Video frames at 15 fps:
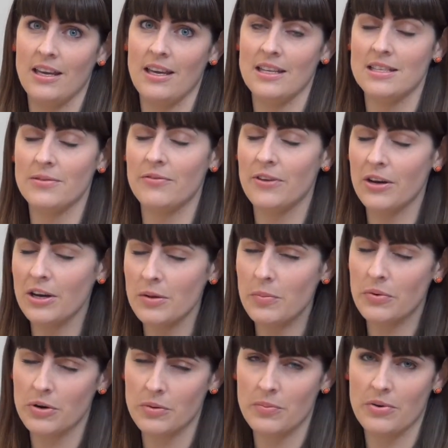It's a very
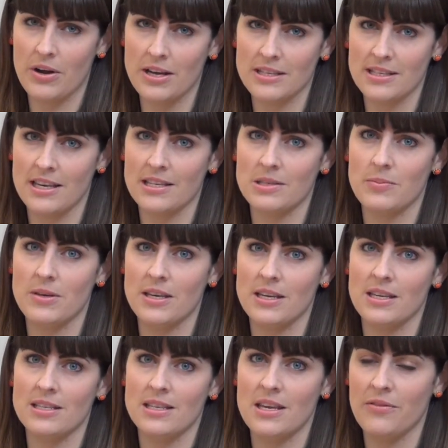important process
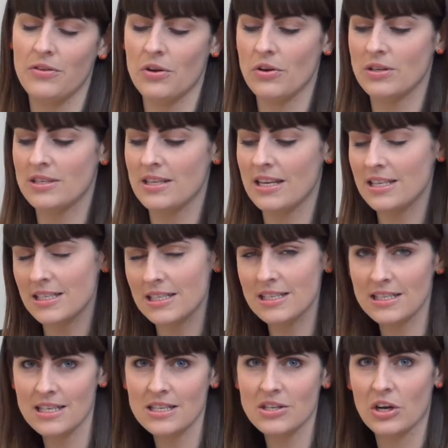because if your
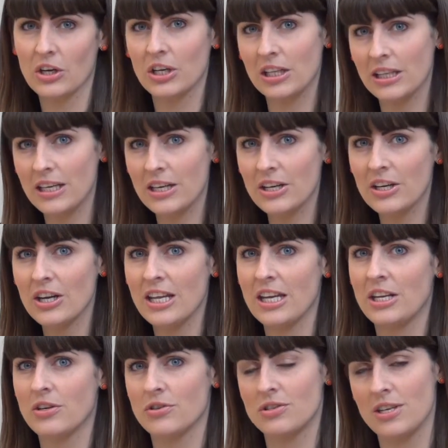sentences are clear and
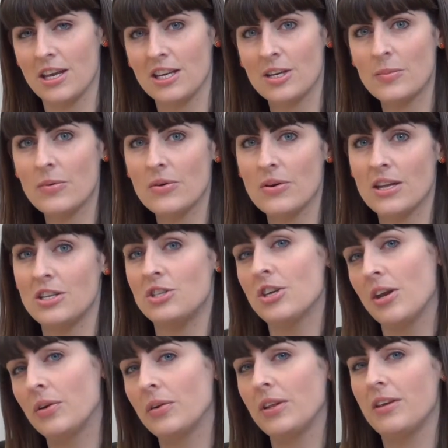understandable and
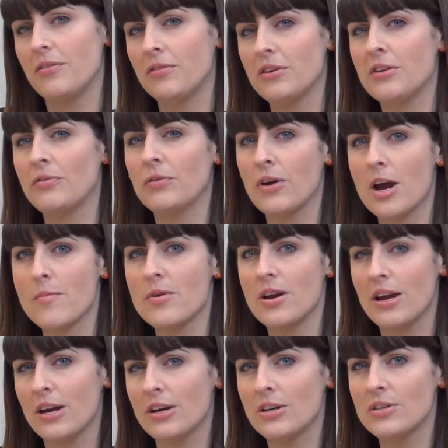generally free of grammar
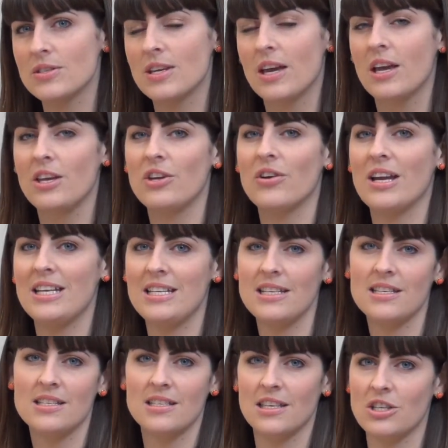errors, your
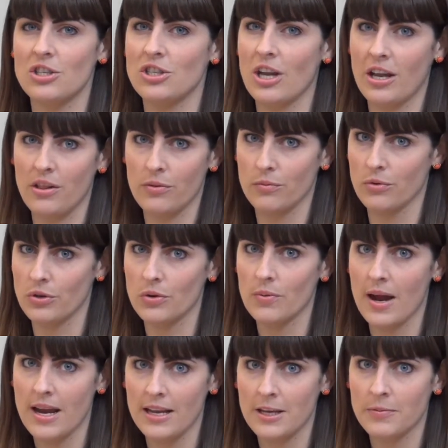ideas can shine through your
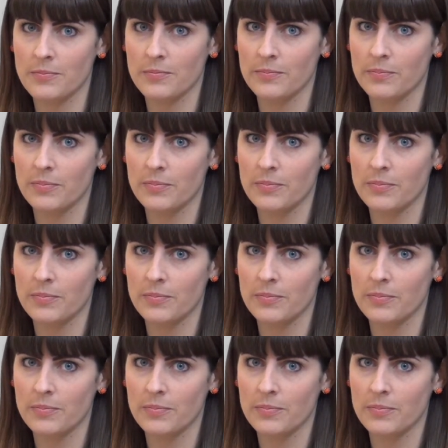writing.